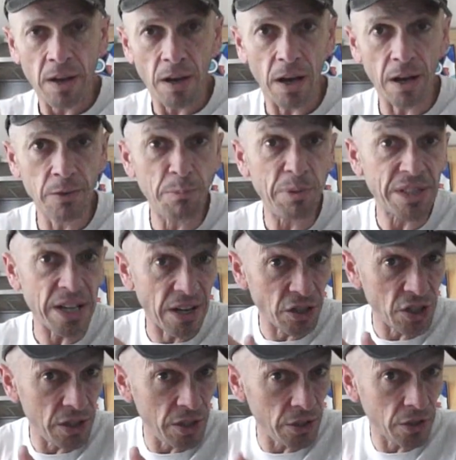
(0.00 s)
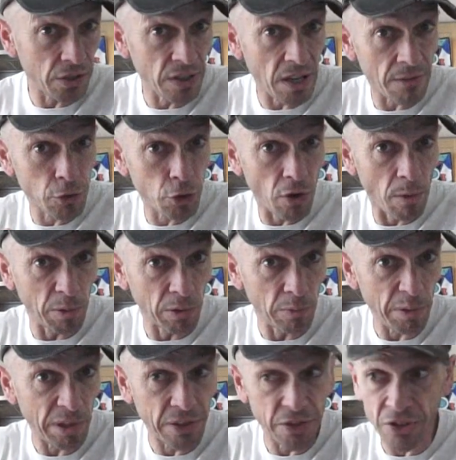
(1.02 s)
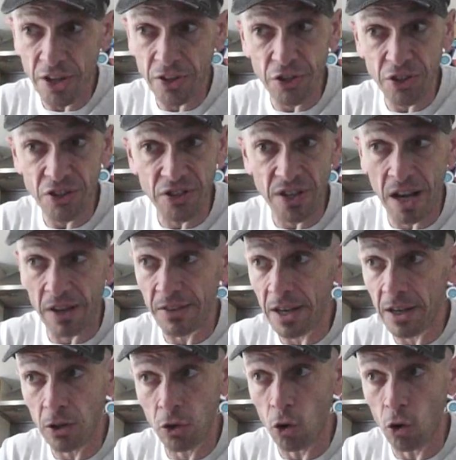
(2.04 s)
And potentially you could have trouble because they're just sat there